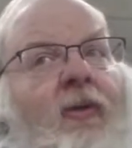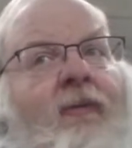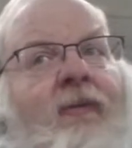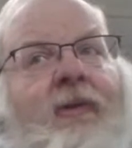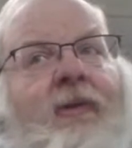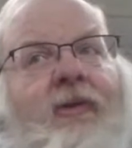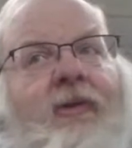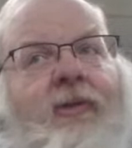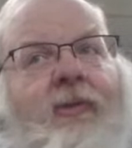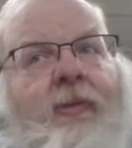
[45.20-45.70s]

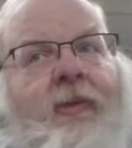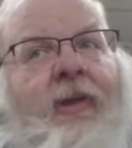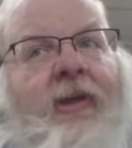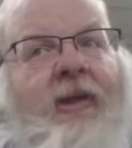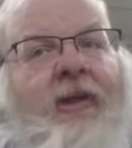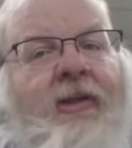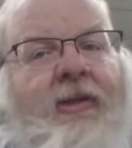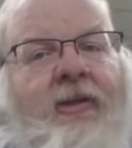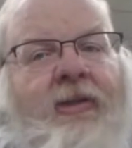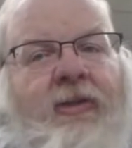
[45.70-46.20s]
over to
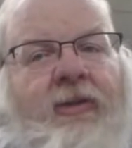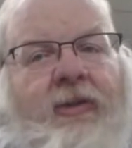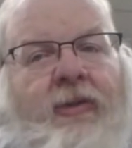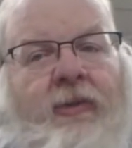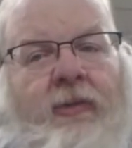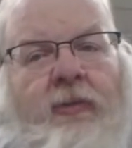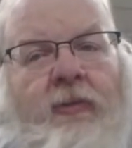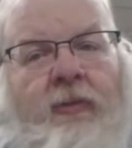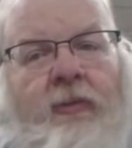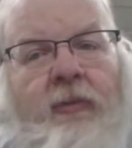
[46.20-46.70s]

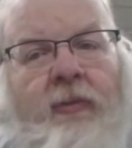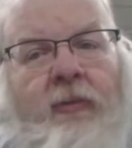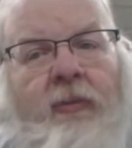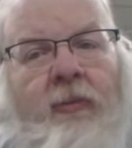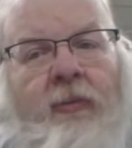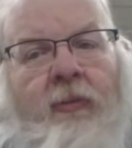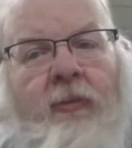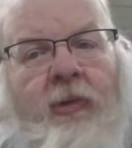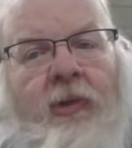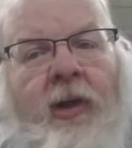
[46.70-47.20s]
his
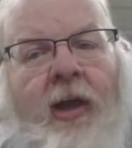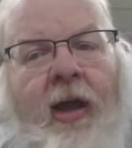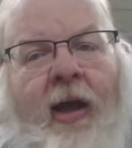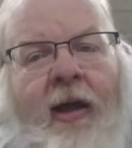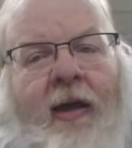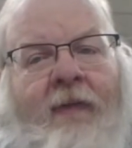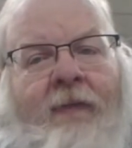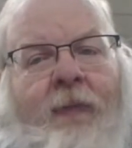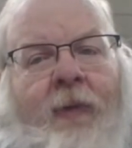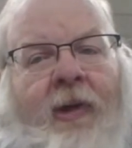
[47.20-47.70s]

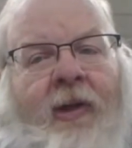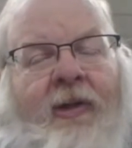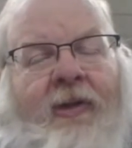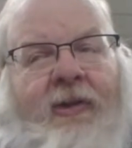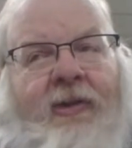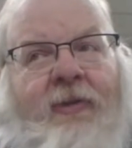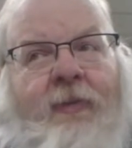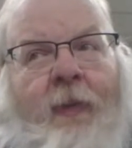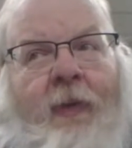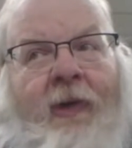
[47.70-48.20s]
live. Well,
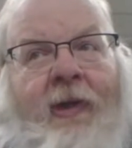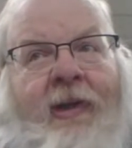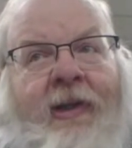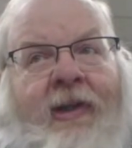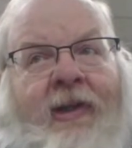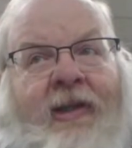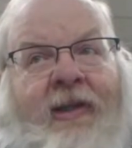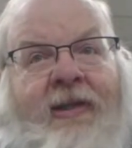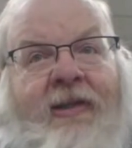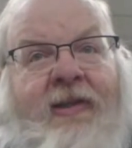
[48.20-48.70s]
this morning
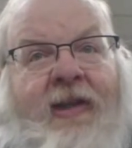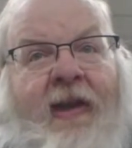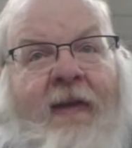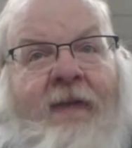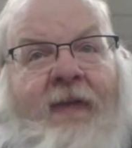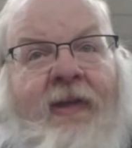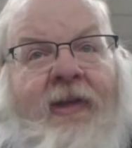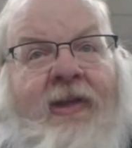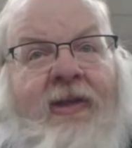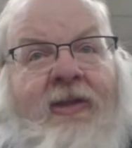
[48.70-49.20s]
he is
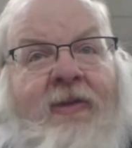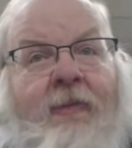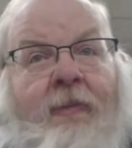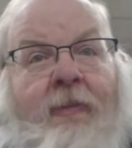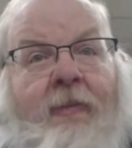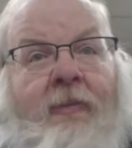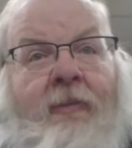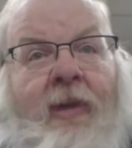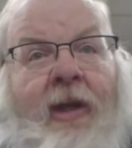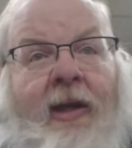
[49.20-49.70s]
having his
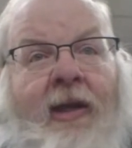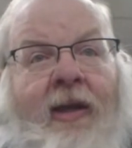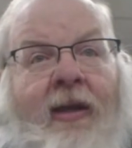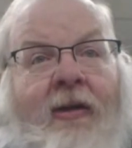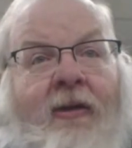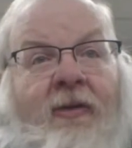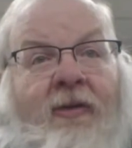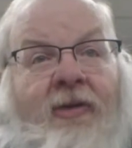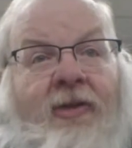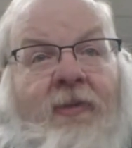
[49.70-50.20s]
mega
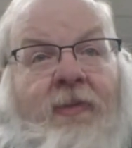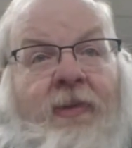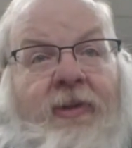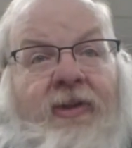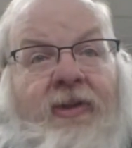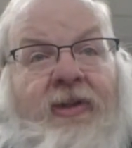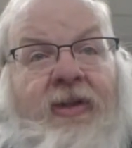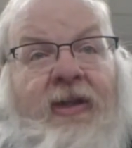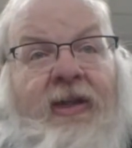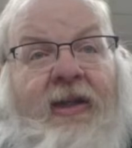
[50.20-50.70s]

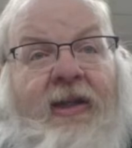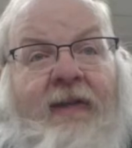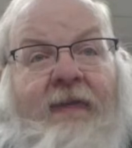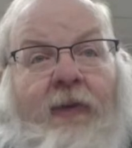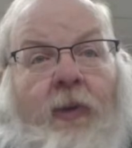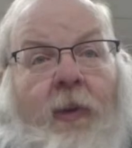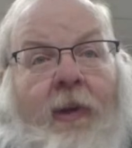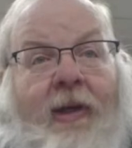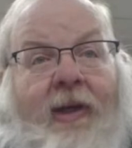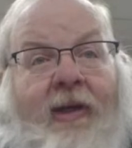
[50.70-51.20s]
Christmas
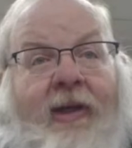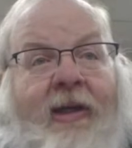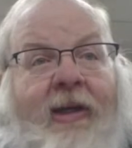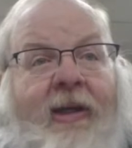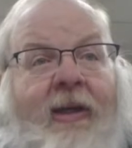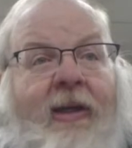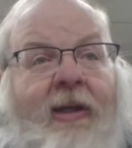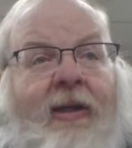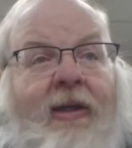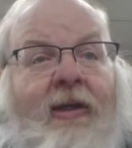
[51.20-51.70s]

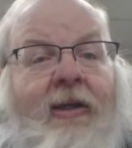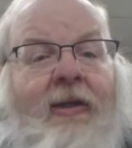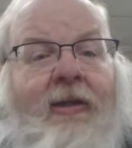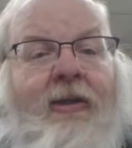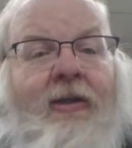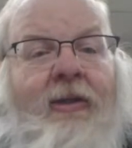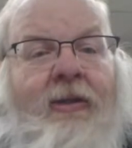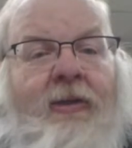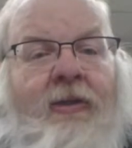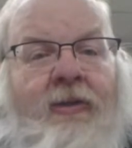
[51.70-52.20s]
giveaway.
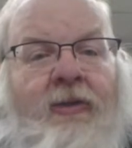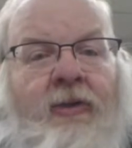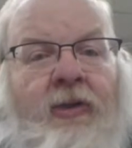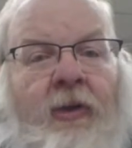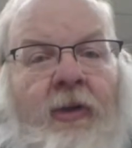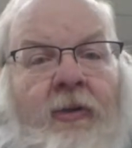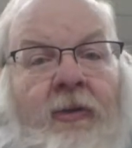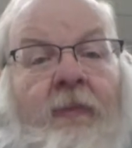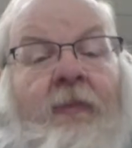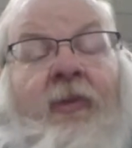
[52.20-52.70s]

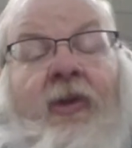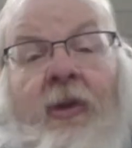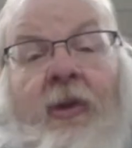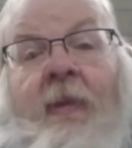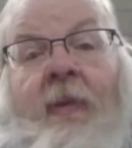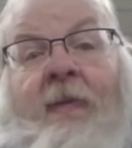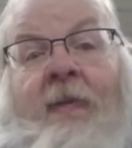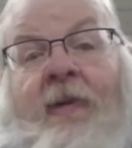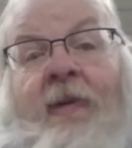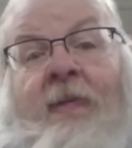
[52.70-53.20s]
So there
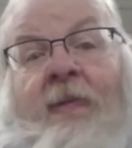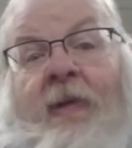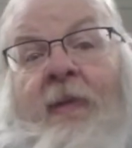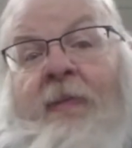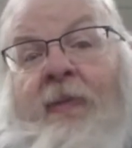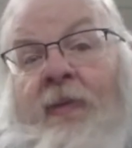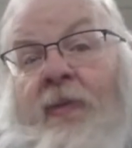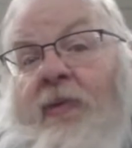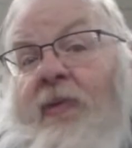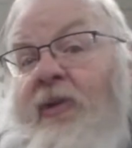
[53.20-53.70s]
may be
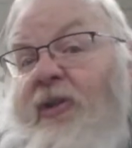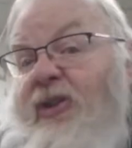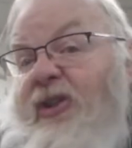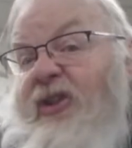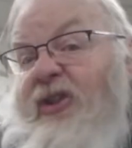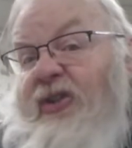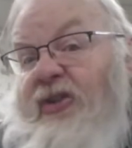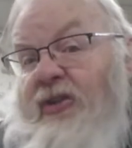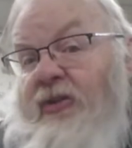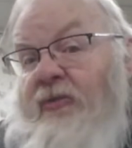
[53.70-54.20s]
people who are
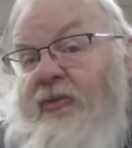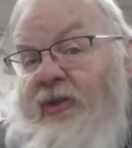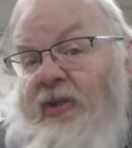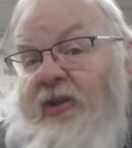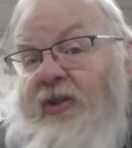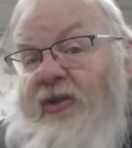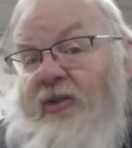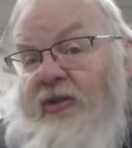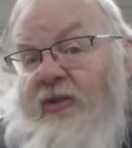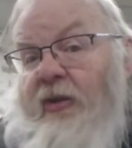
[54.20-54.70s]
just
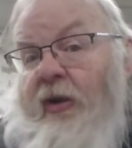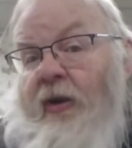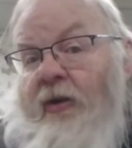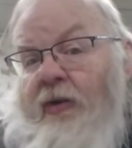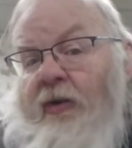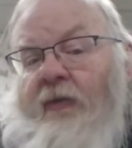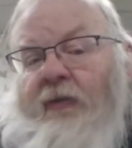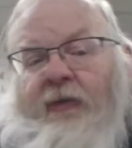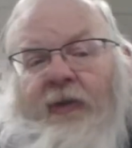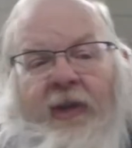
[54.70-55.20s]
choosing to
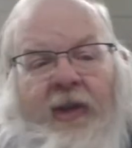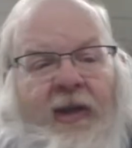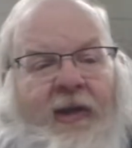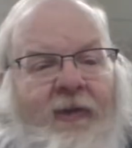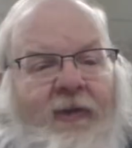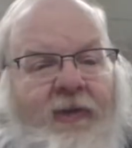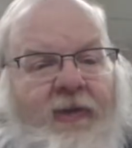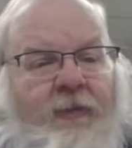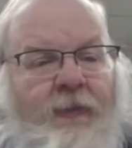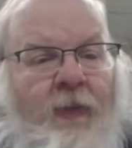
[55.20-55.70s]
start over
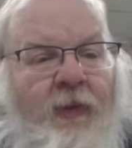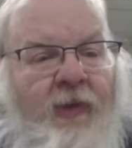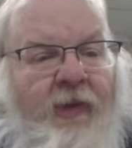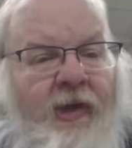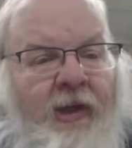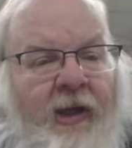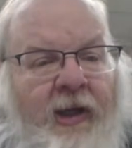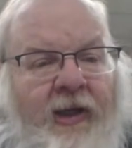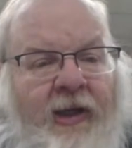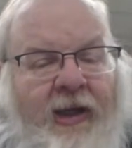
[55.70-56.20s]
there this
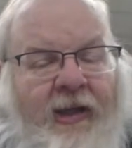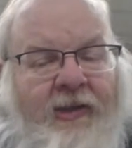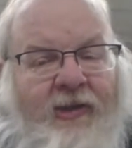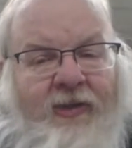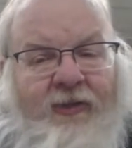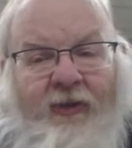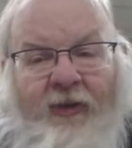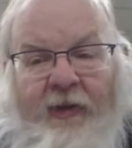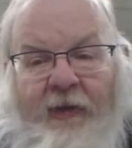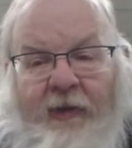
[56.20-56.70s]
morning, and that's